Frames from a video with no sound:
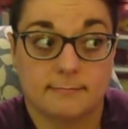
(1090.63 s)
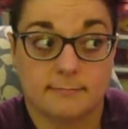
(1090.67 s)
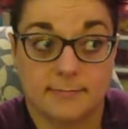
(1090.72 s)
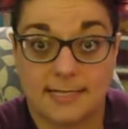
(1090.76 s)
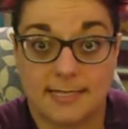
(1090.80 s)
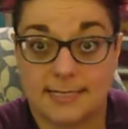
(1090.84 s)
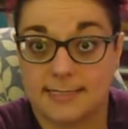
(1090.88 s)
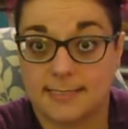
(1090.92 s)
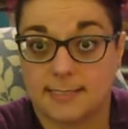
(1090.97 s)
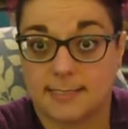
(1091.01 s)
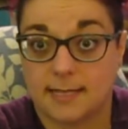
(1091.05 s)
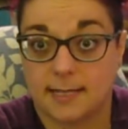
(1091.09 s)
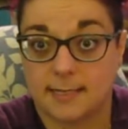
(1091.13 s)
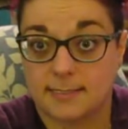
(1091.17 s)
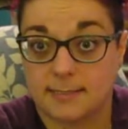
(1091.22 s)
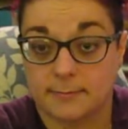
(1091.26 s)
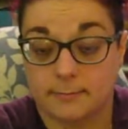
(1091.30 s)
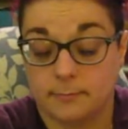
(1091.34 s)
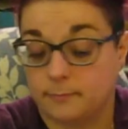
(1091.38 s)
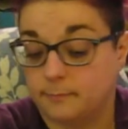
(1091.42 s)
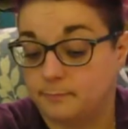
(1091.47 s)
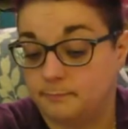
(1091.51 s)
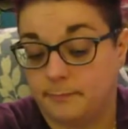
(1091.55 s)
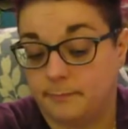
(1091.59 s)
That's
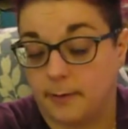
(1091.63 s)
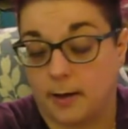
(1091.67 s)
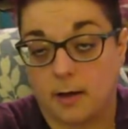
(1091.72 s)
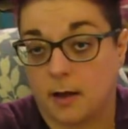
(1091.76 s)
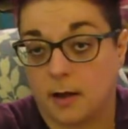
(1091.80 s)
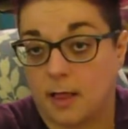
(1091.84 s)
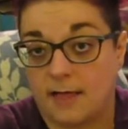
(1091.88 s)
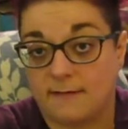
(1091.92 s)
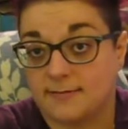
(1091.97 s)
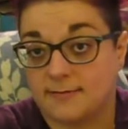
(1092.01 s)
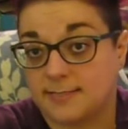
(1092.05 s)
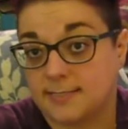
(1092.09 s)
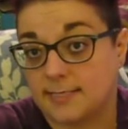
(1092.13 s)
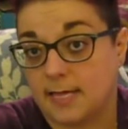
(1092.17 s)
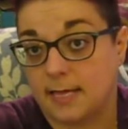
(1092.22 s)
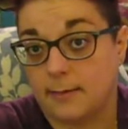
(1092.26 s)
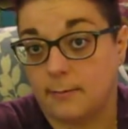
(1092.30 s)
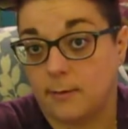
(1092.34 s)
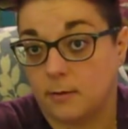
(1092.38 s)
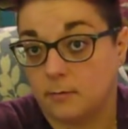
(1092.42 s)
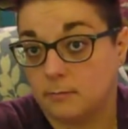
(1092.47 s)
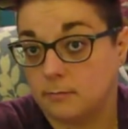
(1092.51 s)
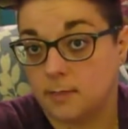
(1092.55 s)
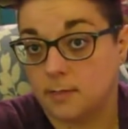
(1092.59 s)
about all I have to say
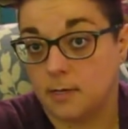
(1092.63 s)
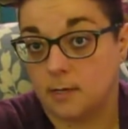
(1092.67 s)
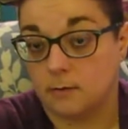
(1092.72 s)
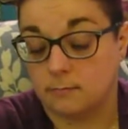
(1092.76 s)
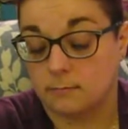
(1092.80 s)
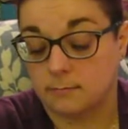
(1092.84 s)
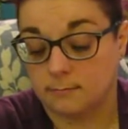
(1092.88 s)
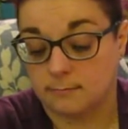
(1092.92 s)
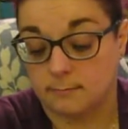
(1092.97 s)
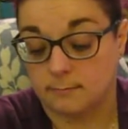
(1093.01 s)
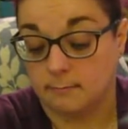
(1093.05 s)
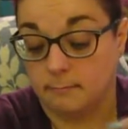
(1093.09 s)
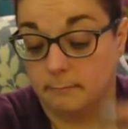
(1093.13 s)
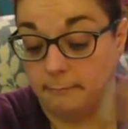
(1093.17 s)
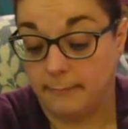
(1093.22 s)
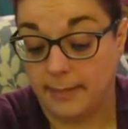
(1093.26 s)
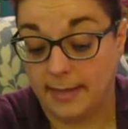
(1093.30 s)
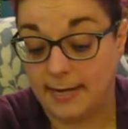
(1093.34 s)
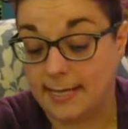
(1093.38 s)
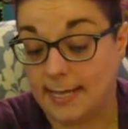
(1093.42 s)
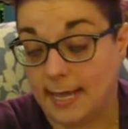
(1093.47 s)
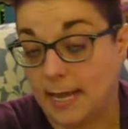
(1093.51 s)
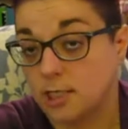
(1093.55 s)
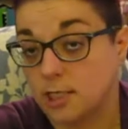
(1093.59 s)
about, you know,
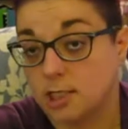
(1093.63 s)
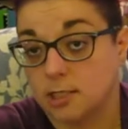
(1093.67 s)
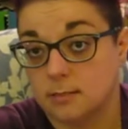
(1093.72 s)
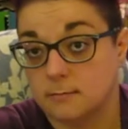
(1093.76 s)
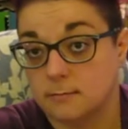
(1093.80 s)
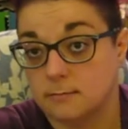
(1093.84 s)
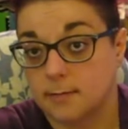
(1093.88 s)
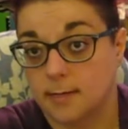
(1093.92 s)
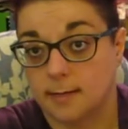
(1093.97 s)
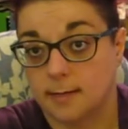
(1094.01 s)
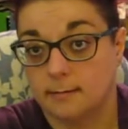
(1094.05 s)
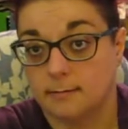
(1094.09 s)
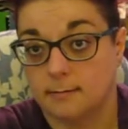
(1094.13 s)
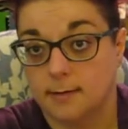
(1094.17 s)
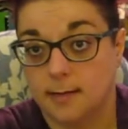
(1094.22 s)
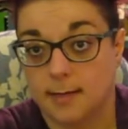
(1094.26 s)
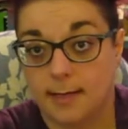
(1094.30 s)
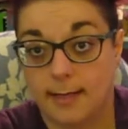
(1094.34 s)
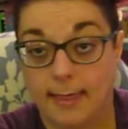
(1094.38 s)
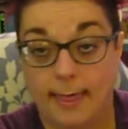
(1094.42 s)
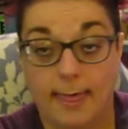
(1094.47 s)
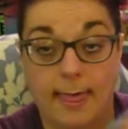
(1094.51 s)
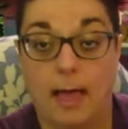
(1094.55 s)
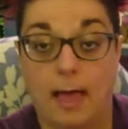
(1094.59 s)
medication. And
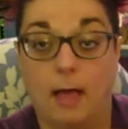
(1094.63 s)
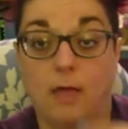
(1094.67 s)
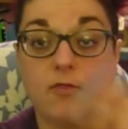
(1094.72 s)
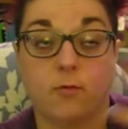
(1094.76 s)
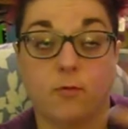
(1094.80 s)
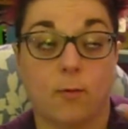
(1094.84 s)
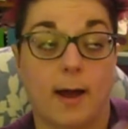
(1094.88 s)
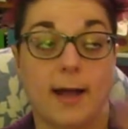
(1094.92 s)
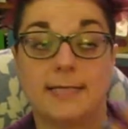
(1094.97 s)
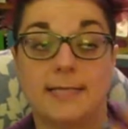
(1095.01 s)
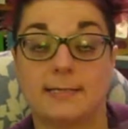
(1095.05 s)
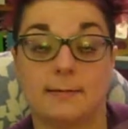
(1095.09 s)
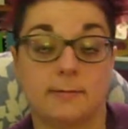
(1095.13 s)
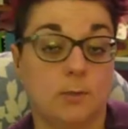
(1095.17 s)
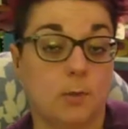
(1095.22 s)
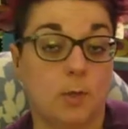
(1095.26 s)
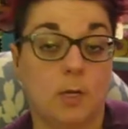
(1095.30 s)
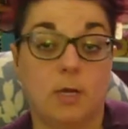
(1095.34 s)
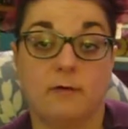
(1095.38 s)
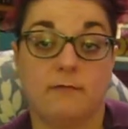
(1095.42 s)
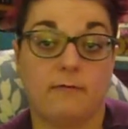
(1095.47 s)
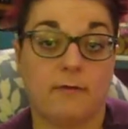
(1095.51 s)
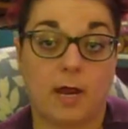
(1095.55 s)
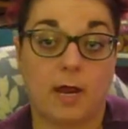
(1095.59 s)
health-wise, I'm
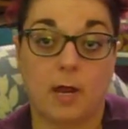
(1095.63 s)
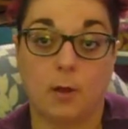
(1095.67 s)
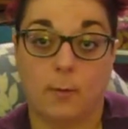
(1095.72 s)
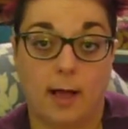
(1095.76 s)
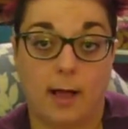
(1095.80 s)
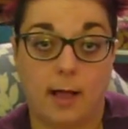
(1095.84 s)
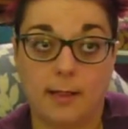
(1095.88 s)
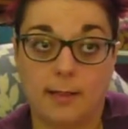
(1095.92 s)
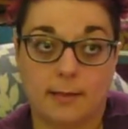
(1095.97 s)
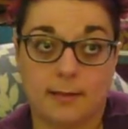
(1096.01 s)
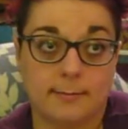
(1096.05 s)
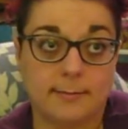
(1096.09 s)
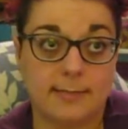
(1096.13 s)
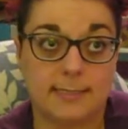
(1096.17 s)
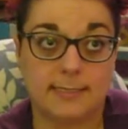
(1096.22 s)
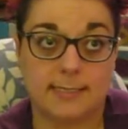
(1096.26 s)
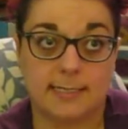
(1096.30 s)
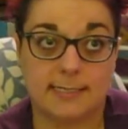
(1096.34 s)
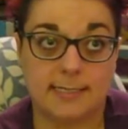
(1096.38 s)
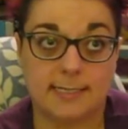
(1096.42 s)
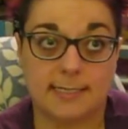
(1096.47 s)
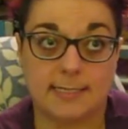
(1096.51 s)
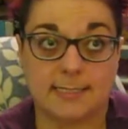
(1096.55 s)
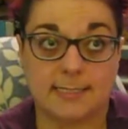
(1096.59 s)
doing very well. I mean,
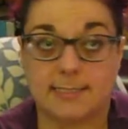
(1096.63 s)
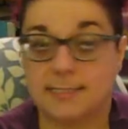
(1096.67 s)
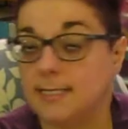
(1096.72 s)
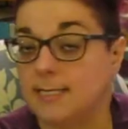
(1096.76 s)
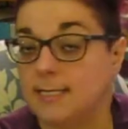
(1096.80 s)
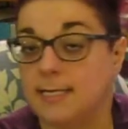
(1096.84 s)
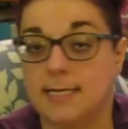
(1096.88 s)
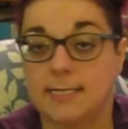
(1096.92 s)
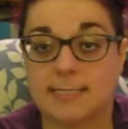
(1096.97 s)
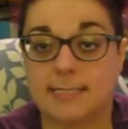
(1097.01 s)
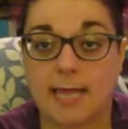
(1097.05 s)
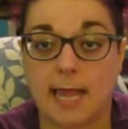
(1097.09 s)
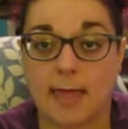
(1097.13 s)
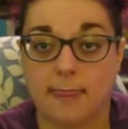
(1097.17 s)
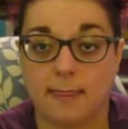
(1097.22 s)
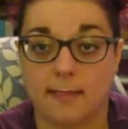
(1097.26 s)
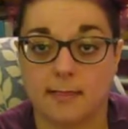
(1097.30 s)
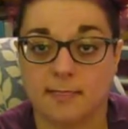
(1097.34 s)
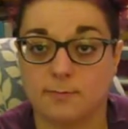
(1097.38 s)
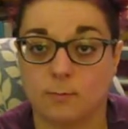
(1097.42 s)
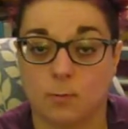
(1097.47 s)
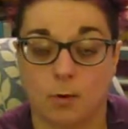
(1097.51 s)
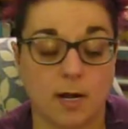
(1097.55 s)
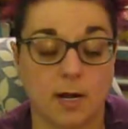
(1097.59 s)
they did a CT scan
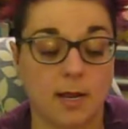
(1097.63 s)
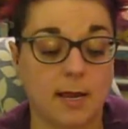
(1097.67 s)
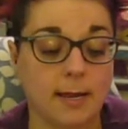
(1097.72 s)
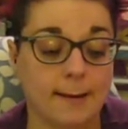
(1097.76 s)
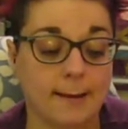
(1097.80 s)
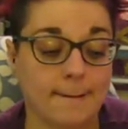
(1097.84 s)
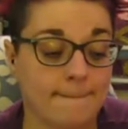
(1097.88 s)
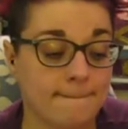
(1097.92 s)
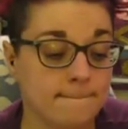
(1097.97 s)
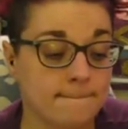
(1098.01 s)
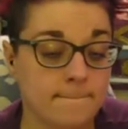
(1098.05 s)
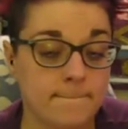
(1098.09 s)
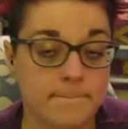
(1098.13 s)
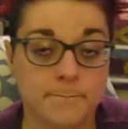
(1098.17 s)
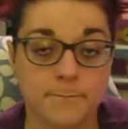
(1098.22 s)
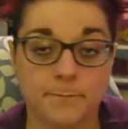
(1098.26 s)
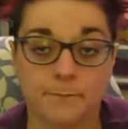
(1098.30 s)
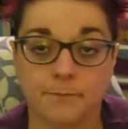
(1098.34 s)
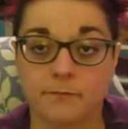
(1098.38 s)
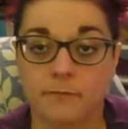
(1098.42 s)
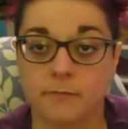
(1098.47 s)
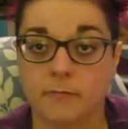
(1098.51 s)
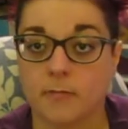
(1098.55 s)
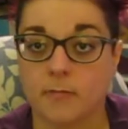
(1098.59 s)
this morning.
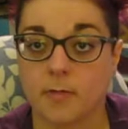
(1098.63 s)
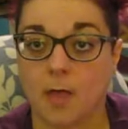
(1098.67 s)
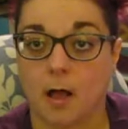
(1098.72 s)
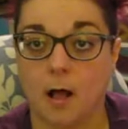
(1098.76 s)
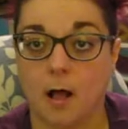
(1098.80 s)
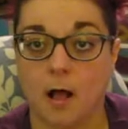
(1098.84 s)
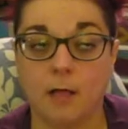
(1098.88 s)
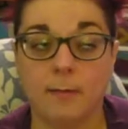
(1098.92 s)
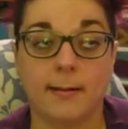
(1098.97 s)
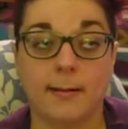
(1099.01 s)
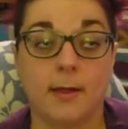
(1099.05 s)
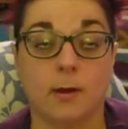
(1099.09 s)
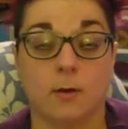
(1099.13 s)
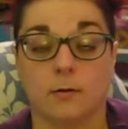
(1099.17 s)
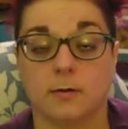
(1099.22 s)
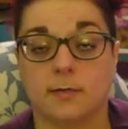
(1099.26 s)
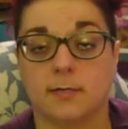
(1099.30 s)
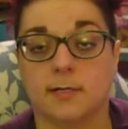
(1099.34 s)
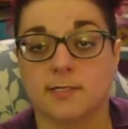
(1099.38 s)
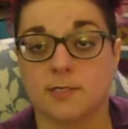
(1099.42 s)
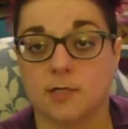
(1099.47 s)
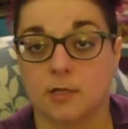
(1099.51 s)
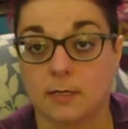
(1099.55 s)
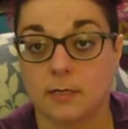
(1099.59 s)
All my
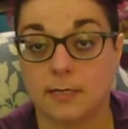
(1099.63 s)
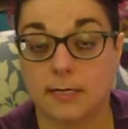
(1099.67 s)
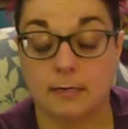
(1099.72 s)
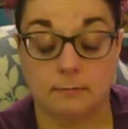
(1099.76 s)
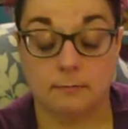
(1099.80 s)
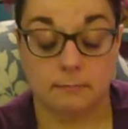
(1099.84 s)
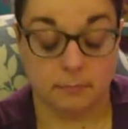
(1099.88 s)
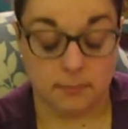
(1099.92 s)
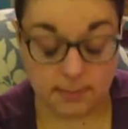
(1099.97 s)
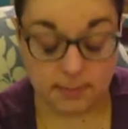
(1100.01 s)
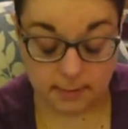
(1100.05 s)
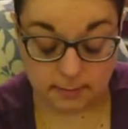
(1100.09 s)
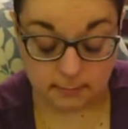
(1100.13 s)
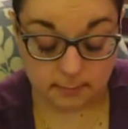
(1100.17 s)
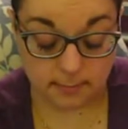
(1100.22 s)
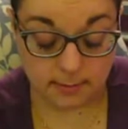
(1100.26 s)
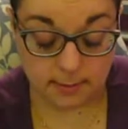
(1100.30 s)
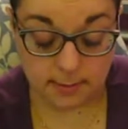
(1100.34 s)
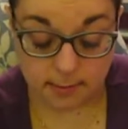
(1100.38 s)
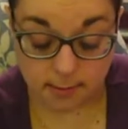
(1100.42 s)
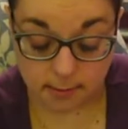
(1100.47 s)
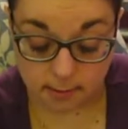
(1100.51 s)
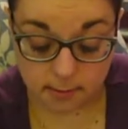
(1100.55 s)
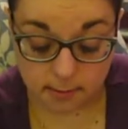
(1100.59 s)
organs are looking really,
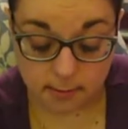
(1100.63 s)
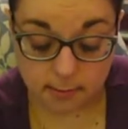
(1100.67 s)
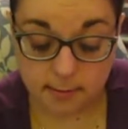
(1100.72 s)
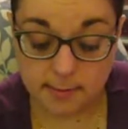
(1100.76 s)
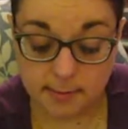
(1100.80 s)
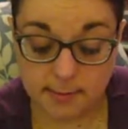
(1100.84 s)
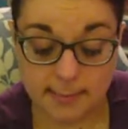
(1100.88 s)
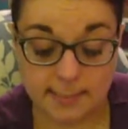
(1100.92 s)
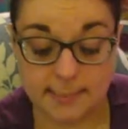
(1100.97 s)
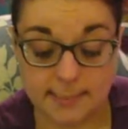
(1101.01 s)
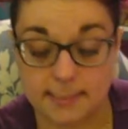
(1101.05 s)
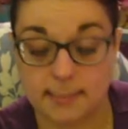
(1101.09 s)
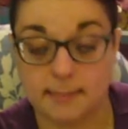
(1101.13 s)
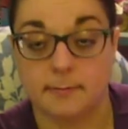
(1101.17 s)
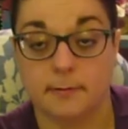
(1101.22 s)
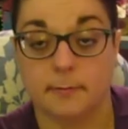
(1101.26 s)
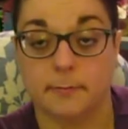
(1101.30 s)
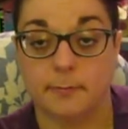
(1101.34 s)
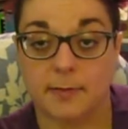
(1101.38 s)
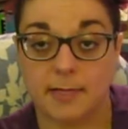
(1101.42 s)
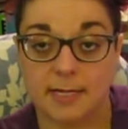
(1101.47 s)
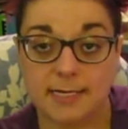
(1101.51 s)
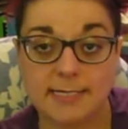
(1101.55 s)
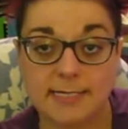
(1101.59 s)
really good. They did the
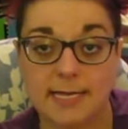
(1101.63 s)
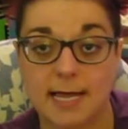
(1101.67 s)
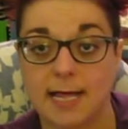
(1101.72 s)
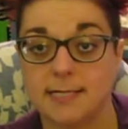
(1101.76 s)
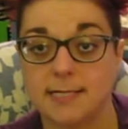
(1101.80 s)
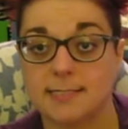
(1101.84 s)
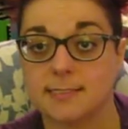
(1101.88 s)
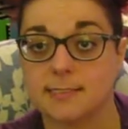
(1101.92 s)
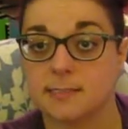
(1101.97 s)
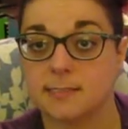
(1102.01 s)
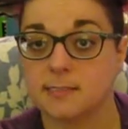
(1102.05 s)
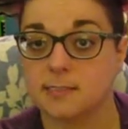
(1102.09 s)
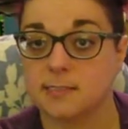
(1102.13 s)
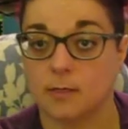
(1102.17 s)
blood tests.